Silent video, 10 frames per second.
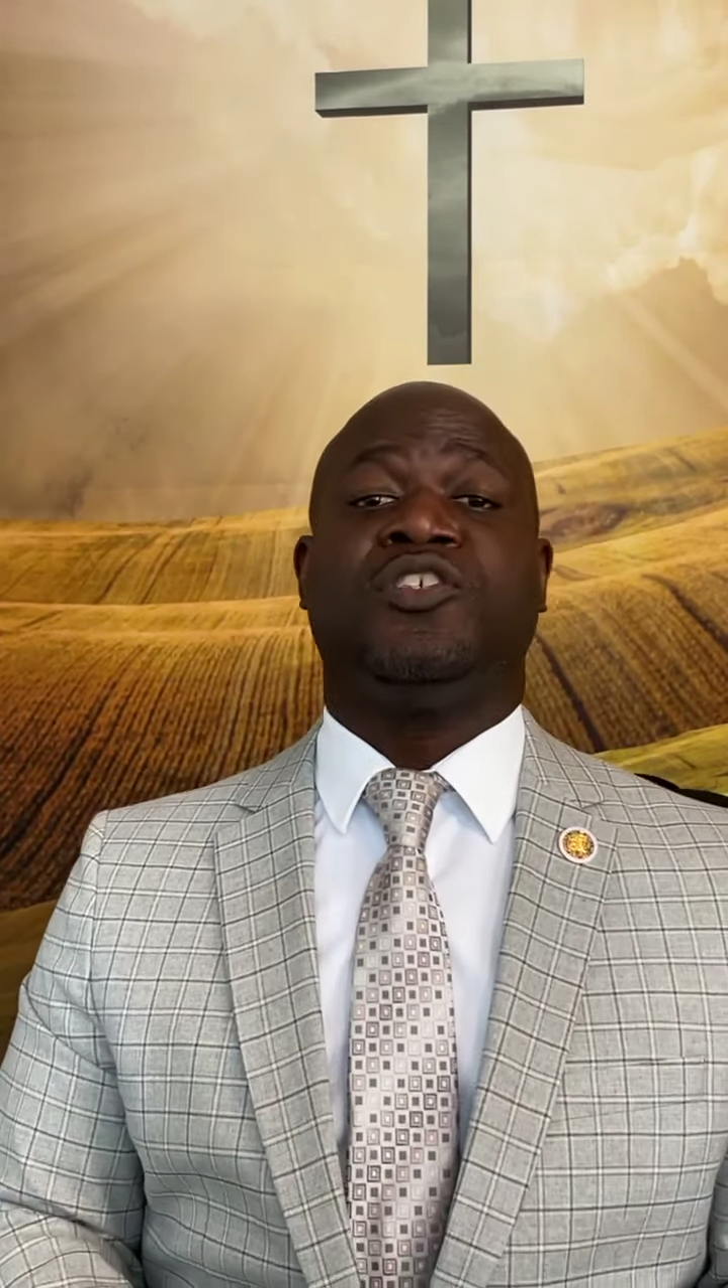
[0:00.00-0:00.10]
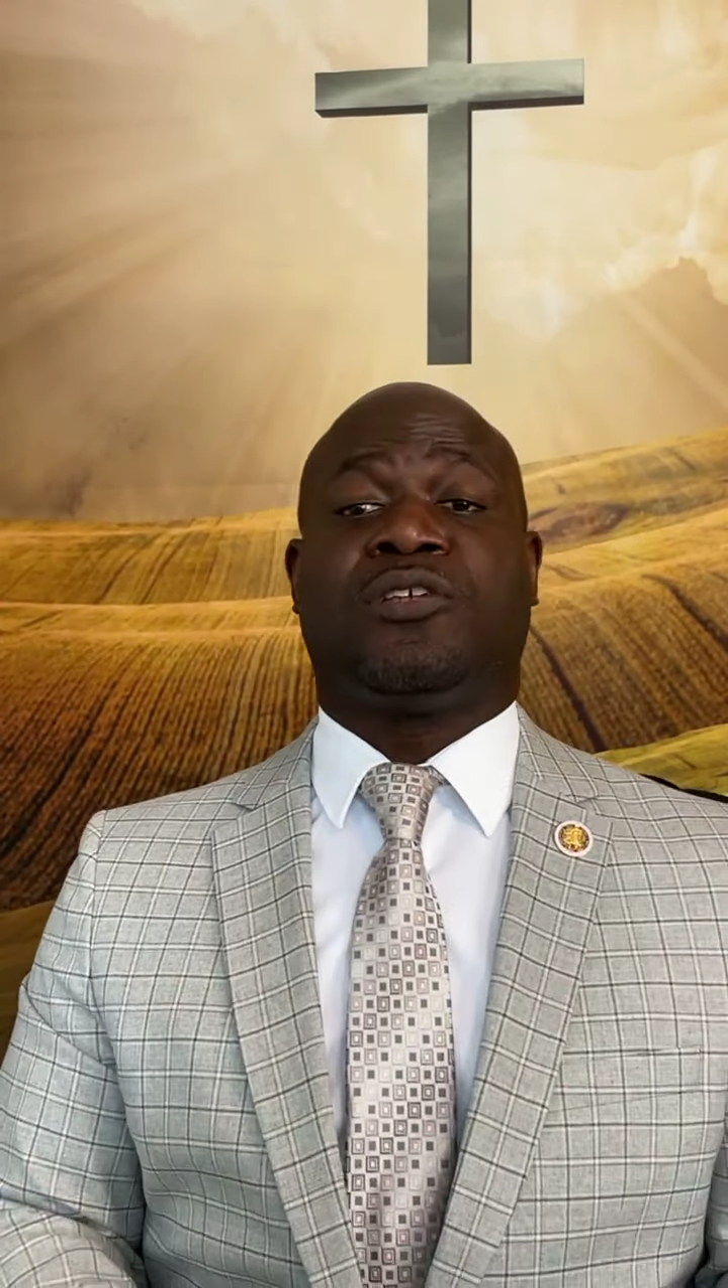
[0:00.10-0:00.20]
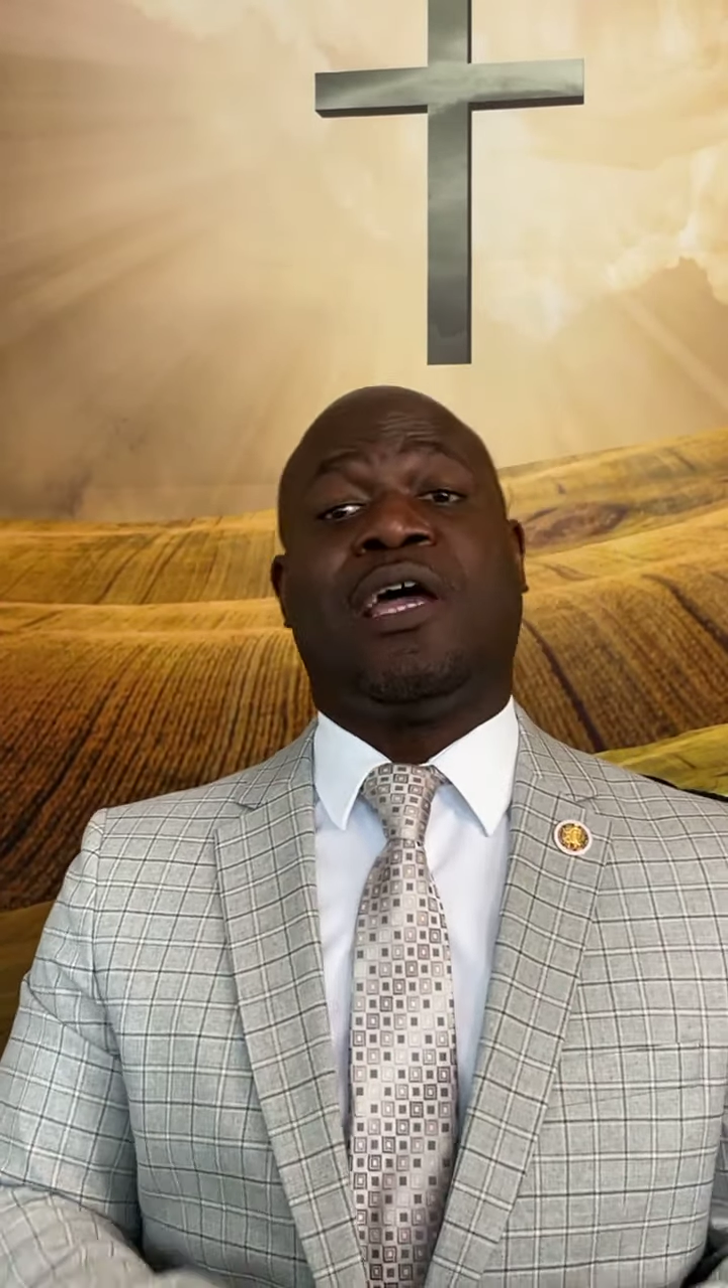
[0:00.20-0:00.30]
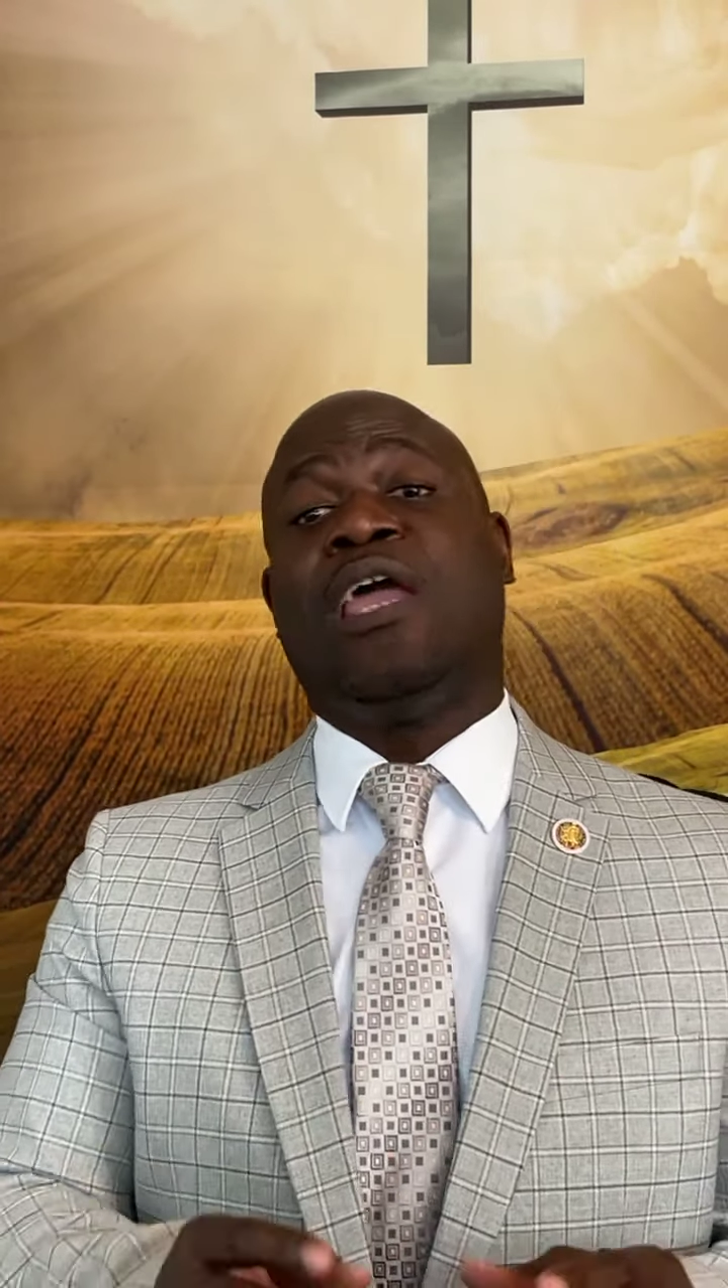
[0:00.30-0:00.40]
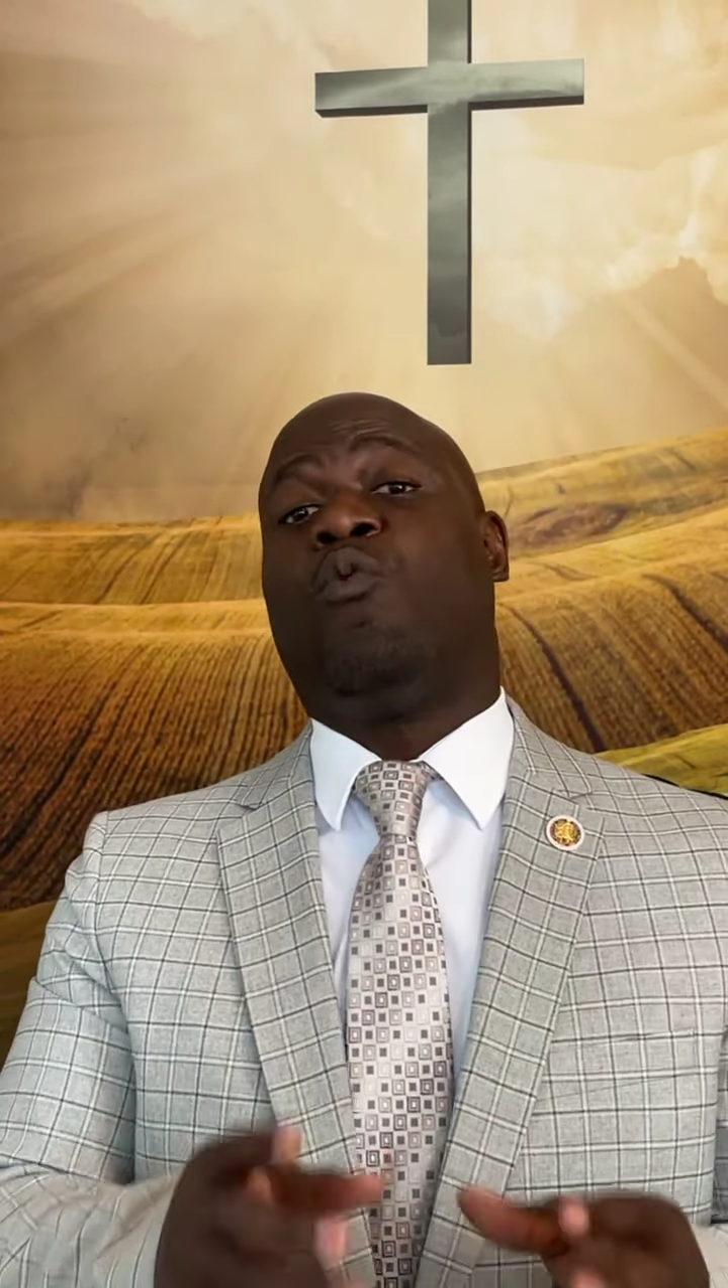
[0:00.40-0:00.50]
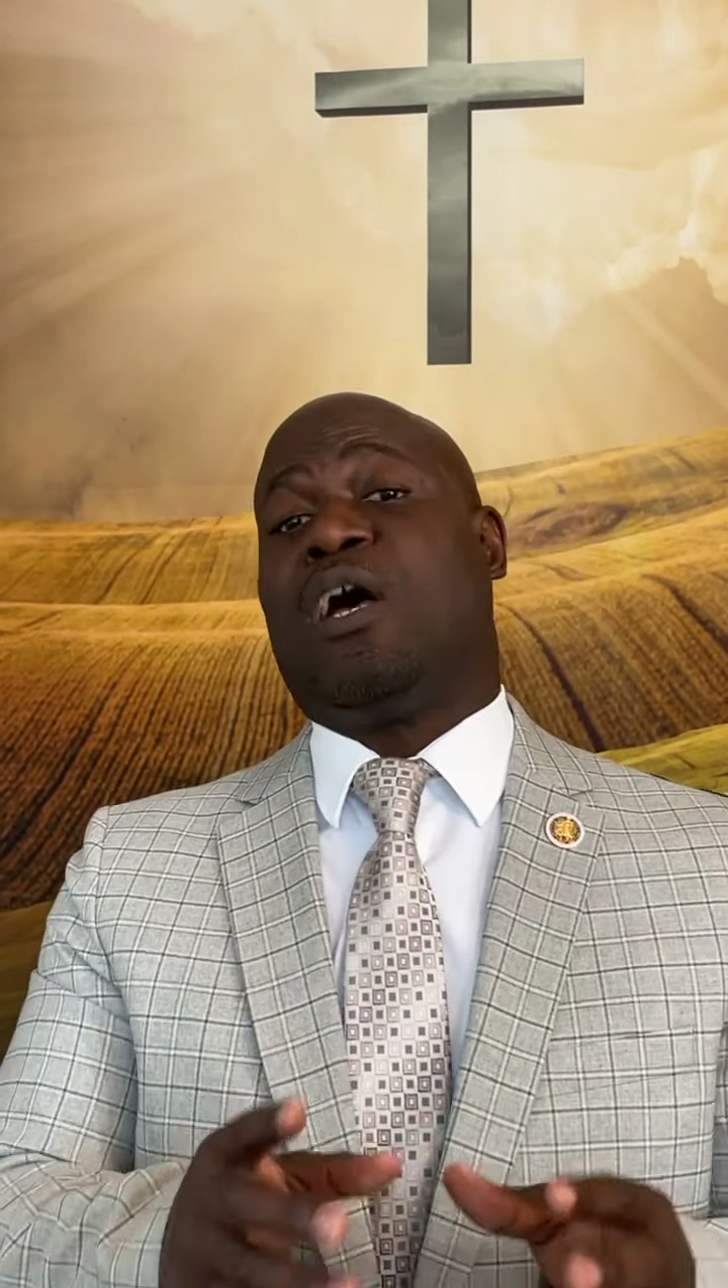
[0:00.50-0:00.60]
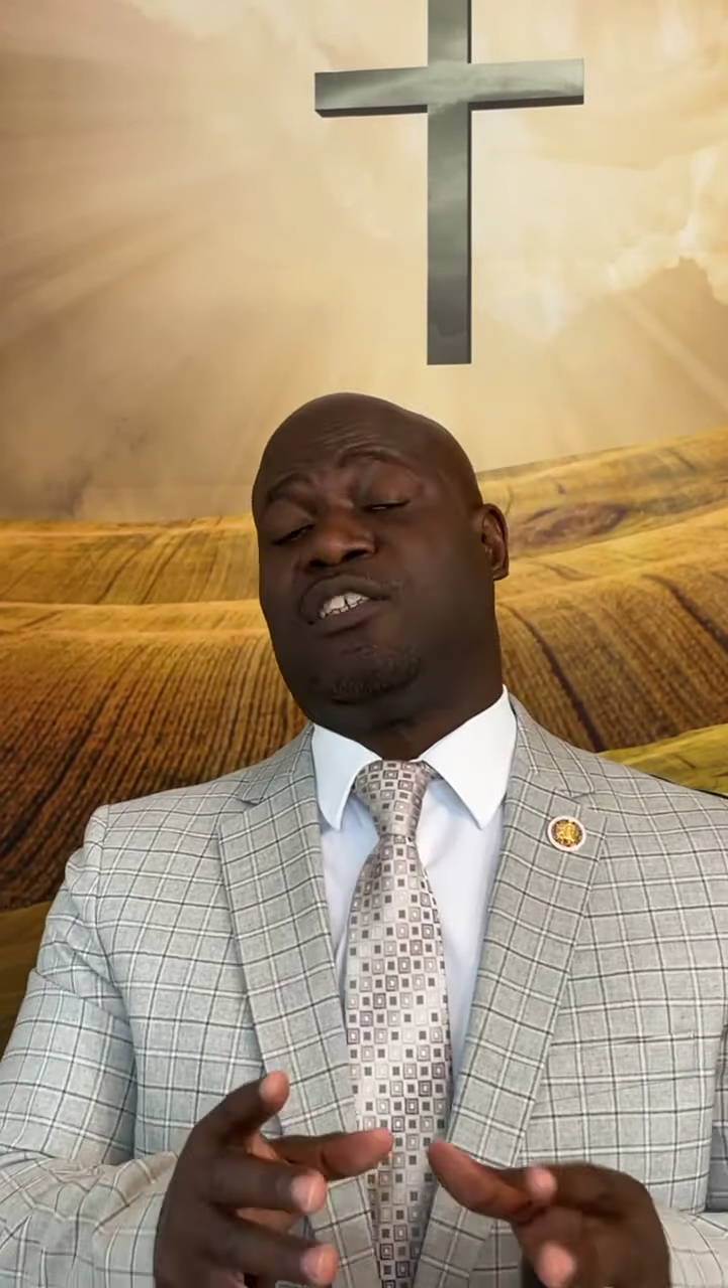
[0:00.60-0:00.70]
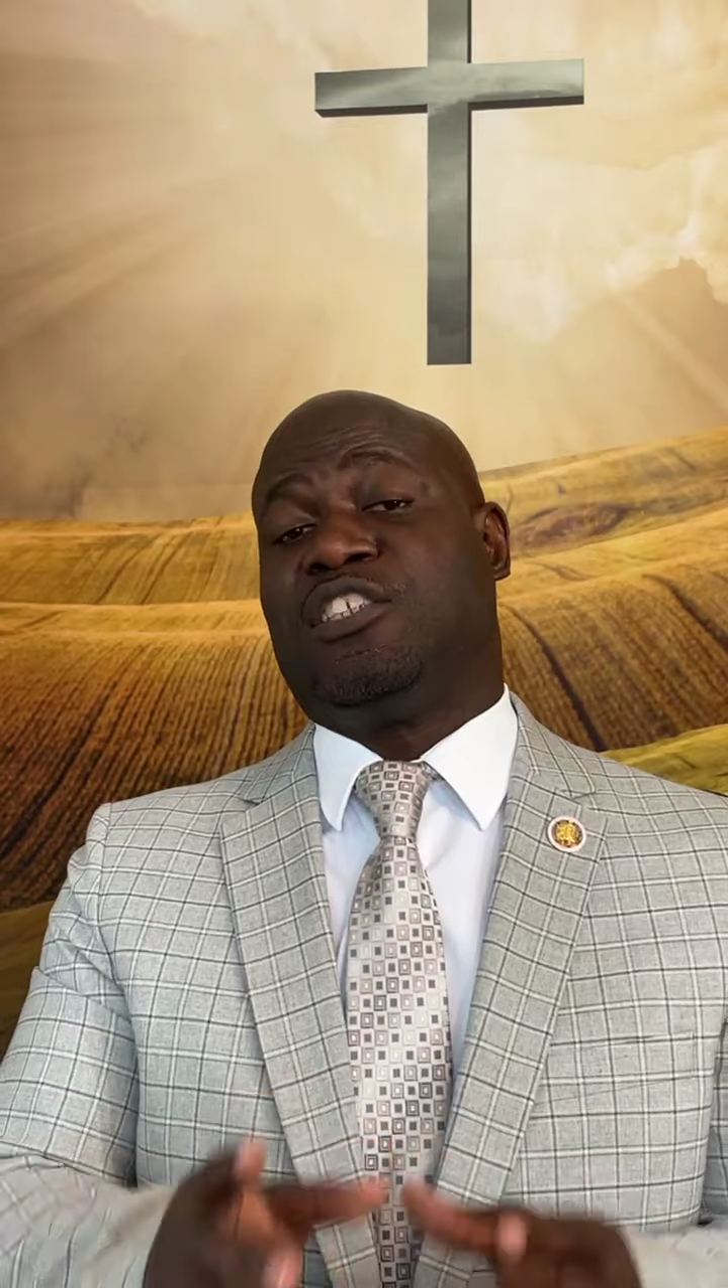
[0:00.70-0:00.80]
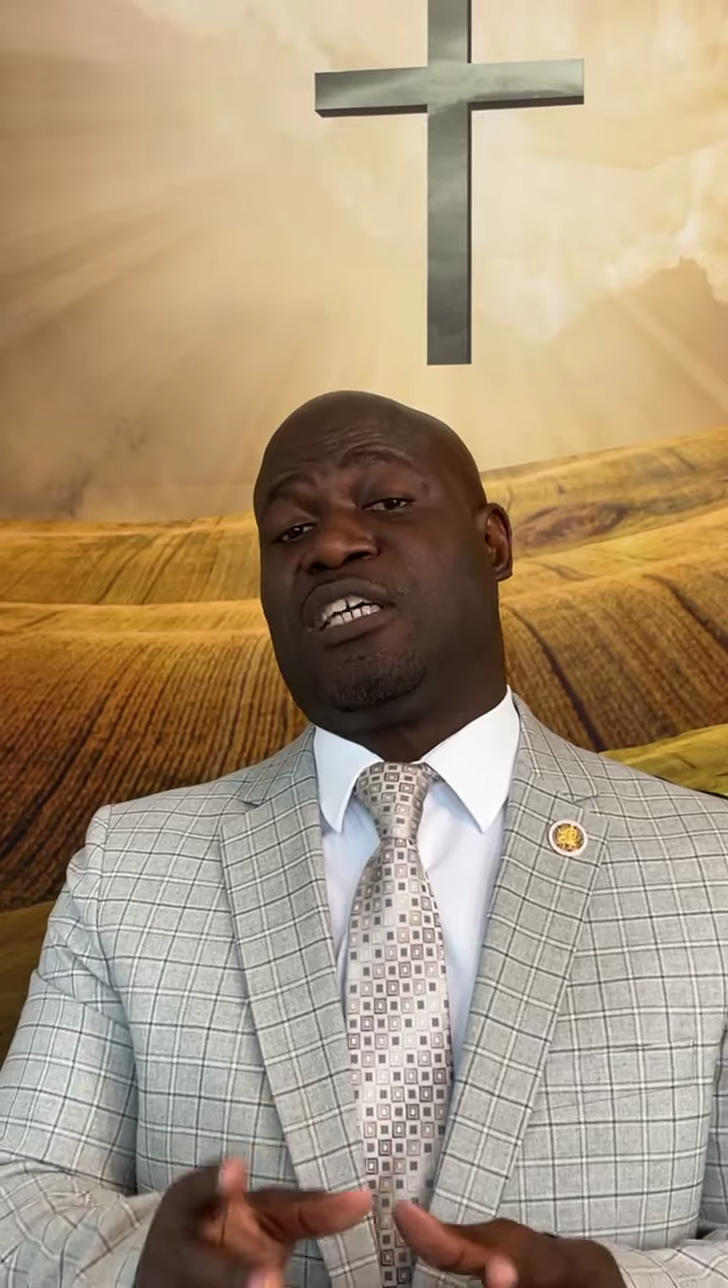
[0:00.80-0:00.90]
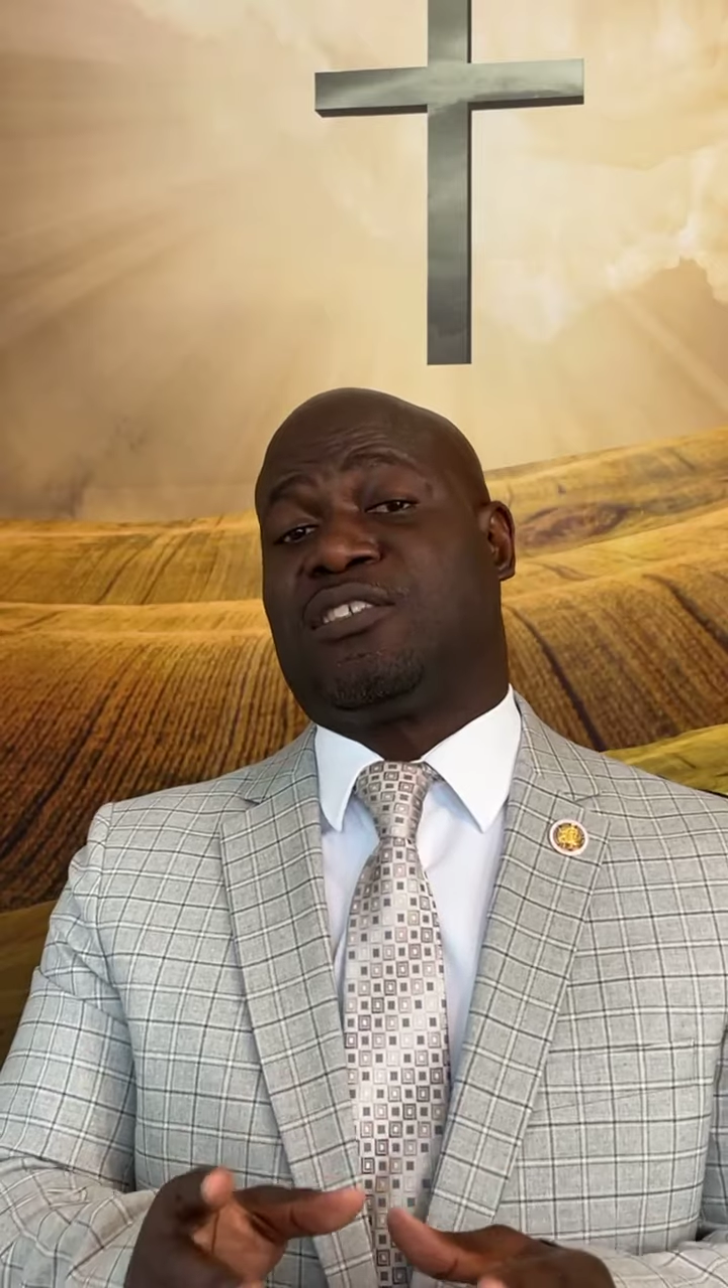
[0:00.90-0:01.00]
So he
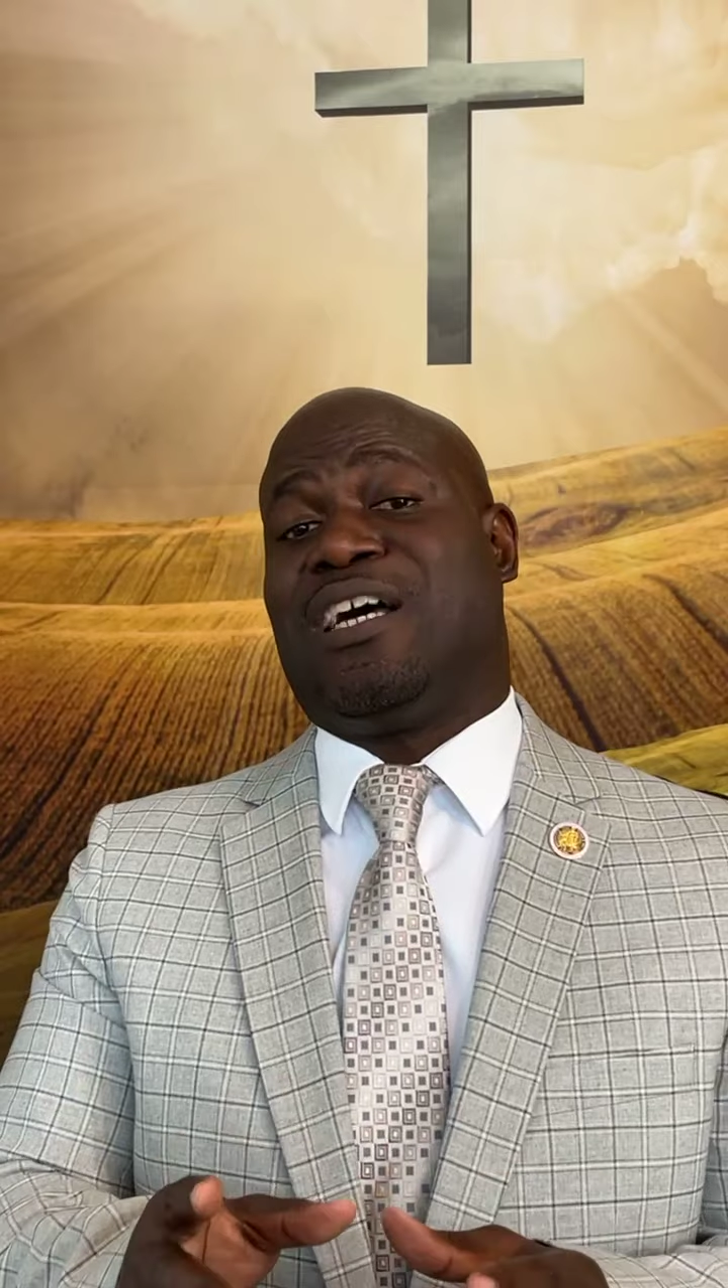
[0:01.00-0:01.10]
wasn't just